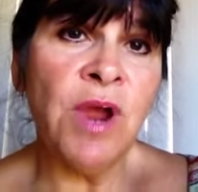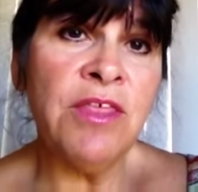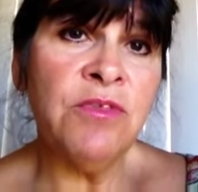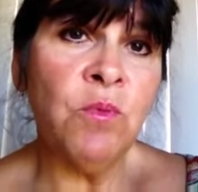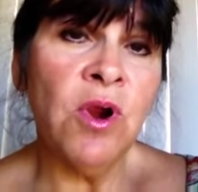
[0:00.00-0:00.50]

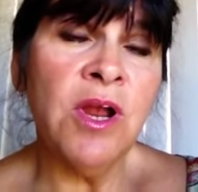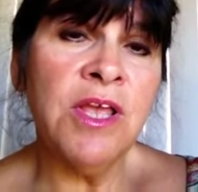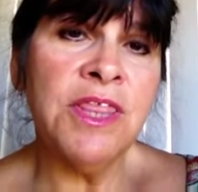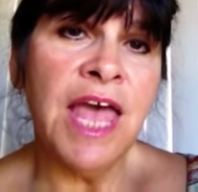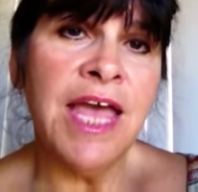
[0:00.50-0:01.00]
breath
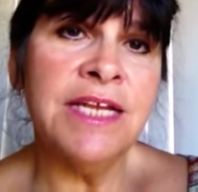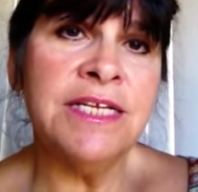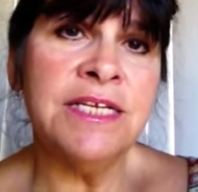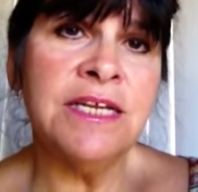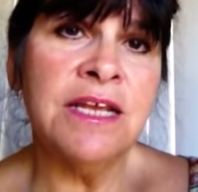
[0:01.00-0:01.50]
work
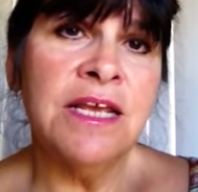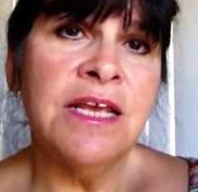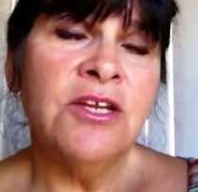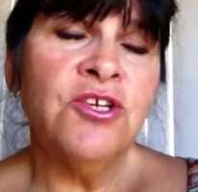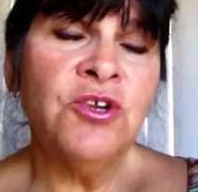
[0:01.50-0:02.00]
that
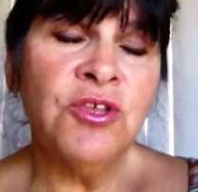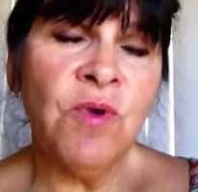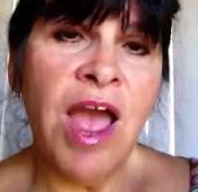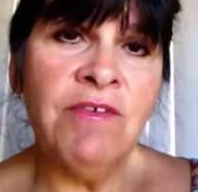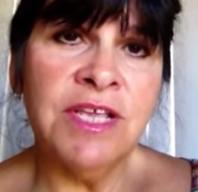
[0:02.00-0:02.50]
Judith
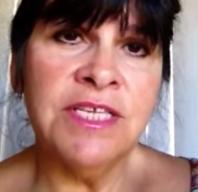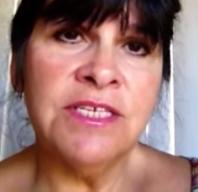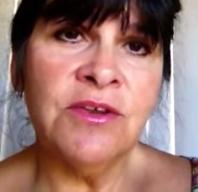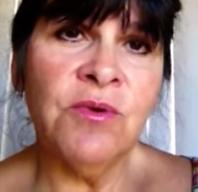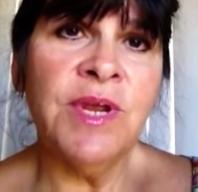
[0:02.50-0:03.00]

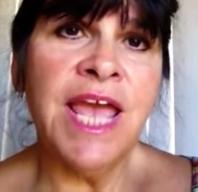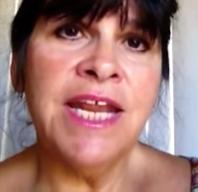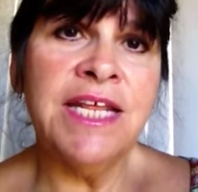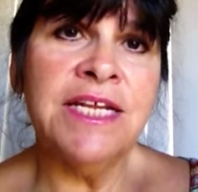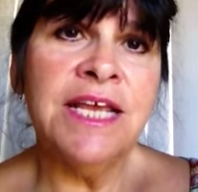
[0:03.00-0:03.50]
Kravitz
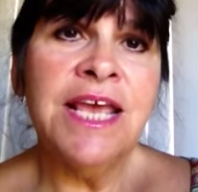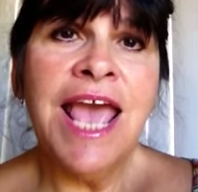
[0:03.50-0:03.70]
created,